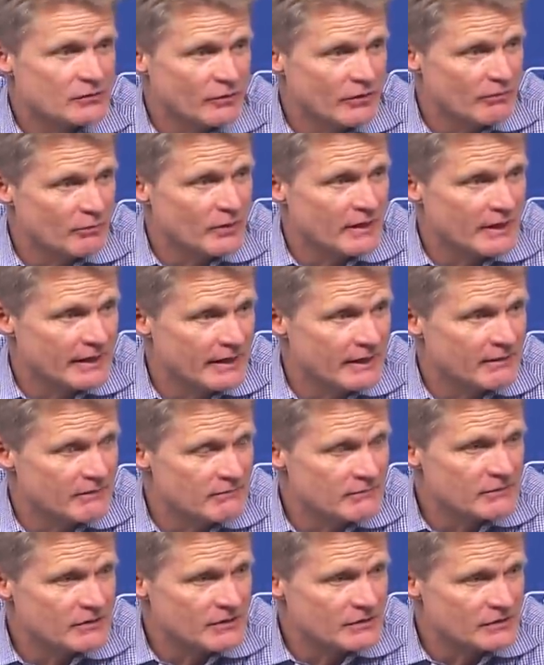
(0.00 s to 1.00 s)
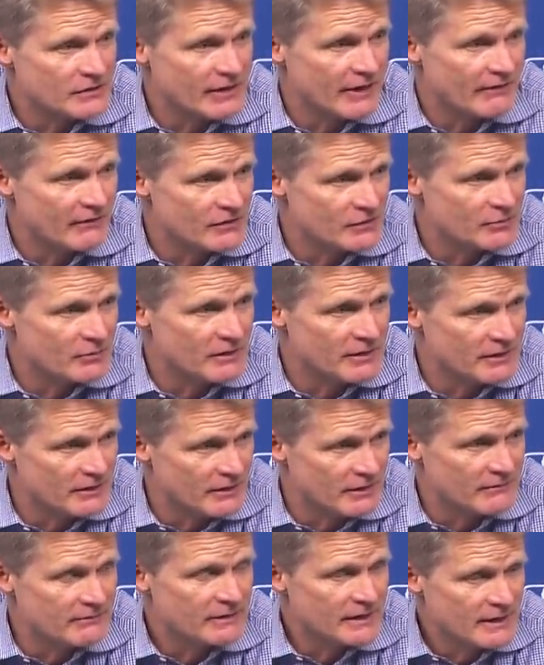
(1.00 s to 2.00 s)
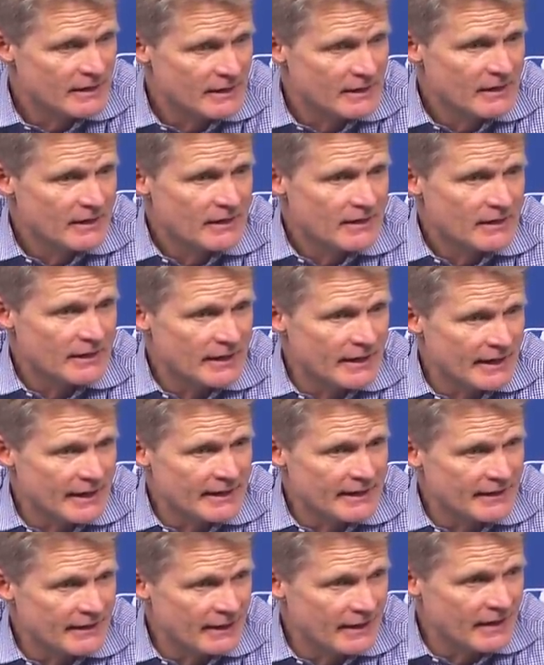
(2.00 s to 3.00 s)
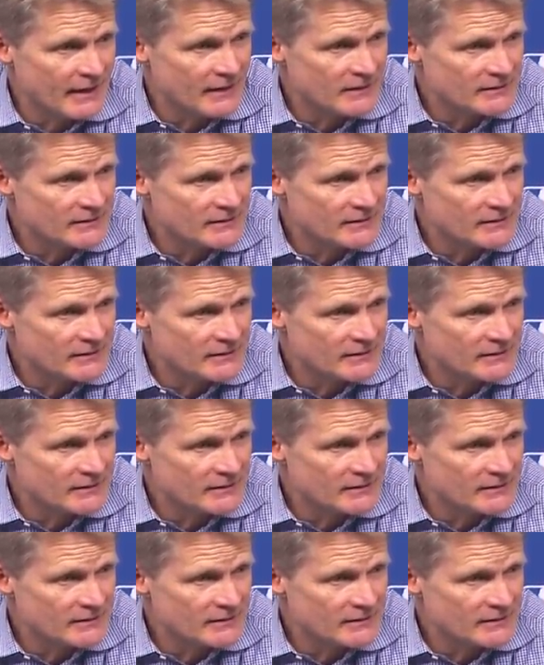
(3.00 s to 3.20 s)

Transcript: we've been in since Kevin's been here, and uh,